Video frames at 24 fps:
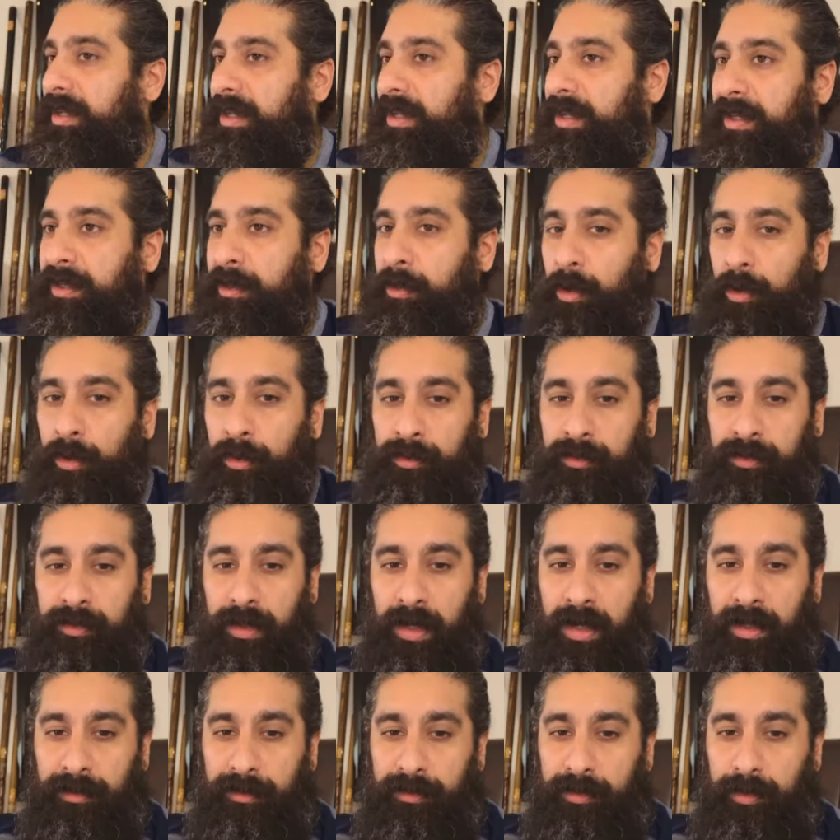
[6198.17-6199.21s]
It goes
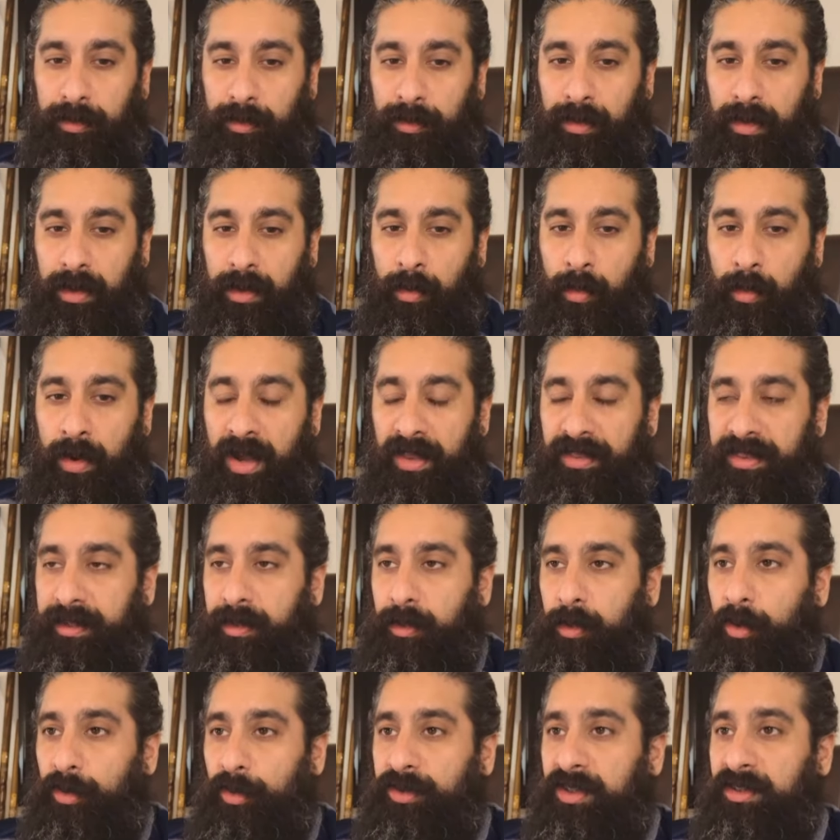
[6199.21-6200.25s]
on to worthy
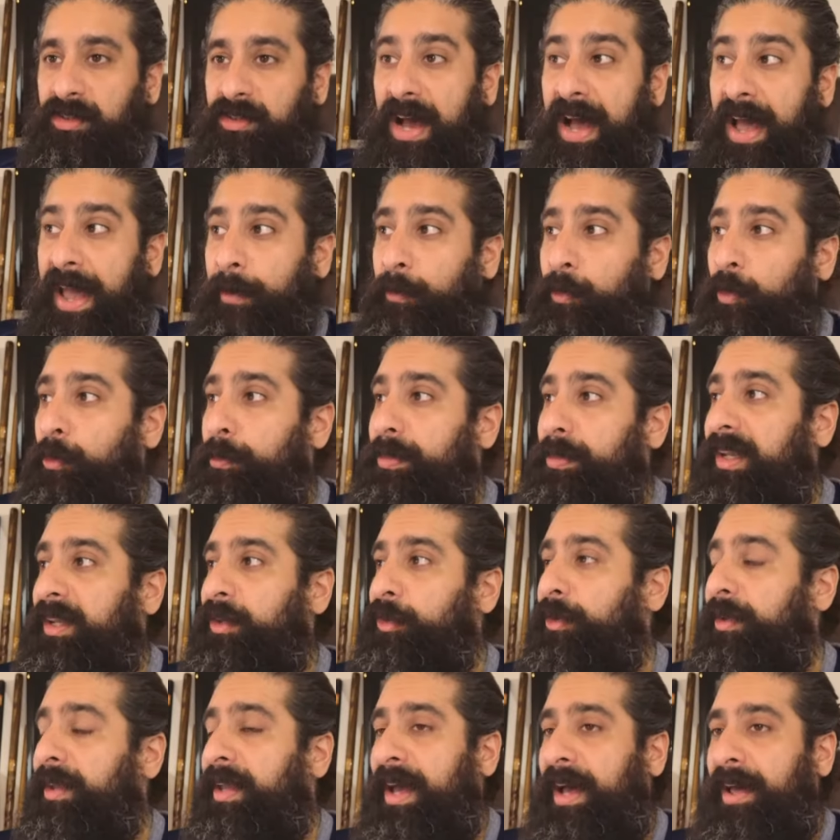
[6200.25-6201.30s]
causes. I will be
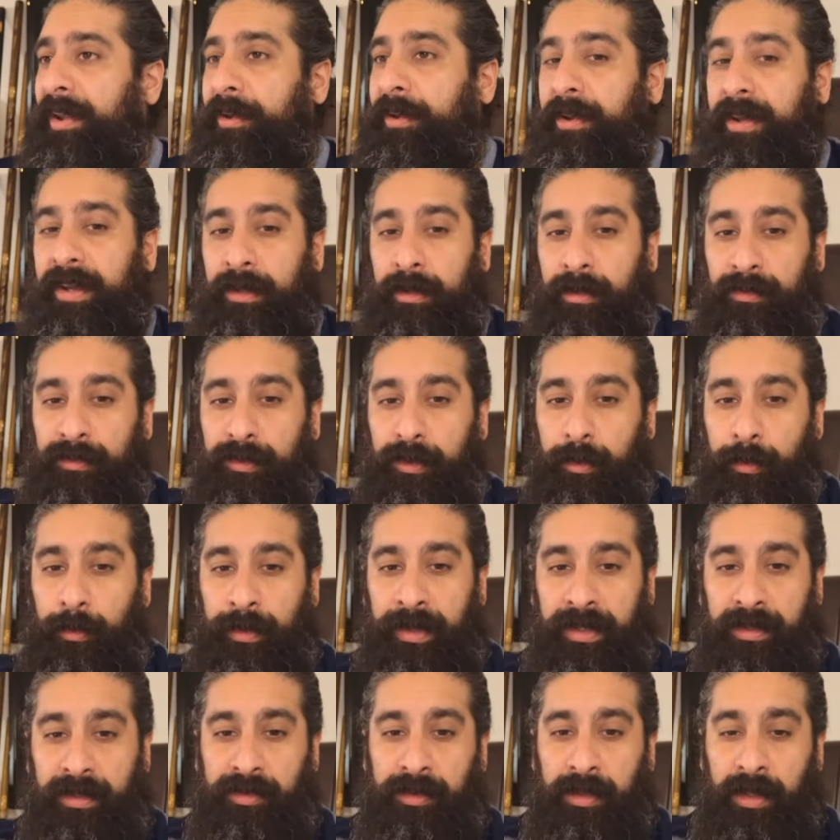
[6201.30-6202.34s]
in Uganda in a few
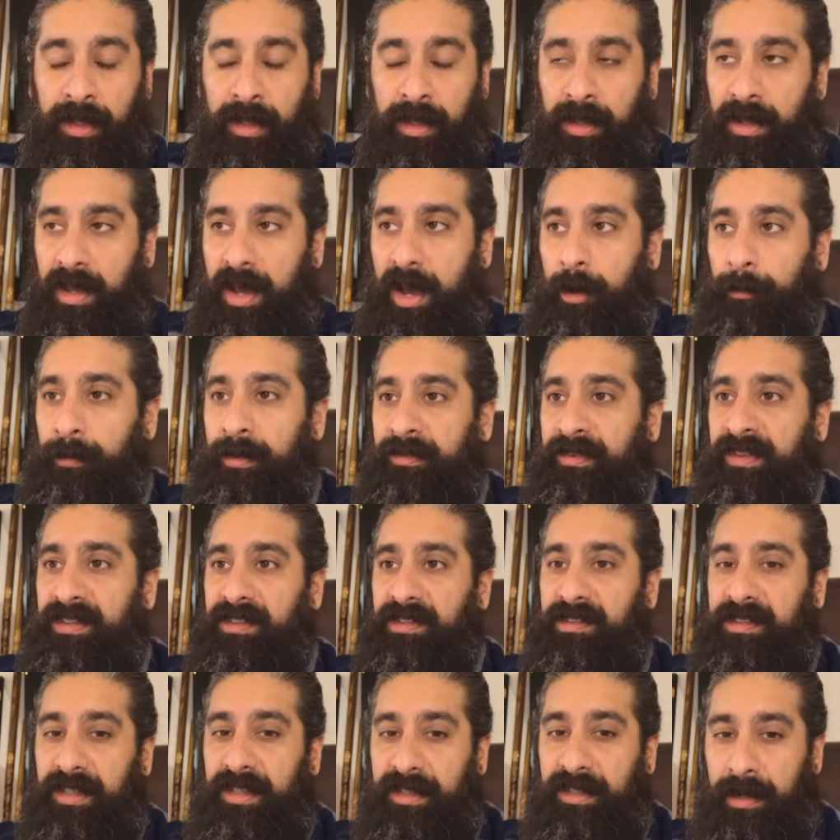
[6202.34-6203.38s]
weeks. I'll be
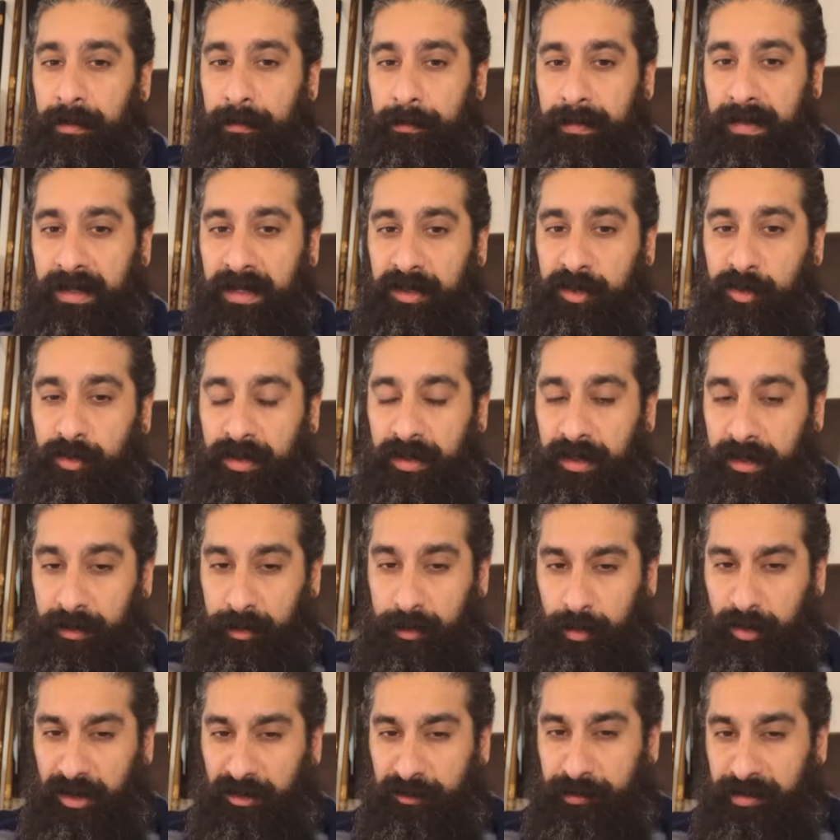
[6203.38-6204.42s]
visiting and ministering in
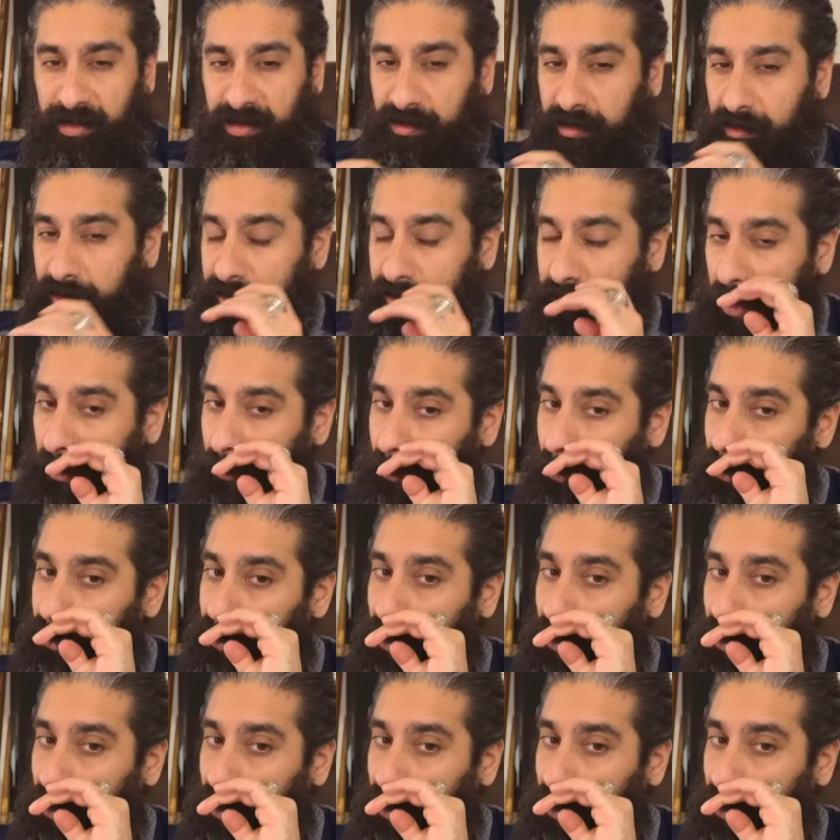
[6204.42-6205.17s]
12 prisons. I'll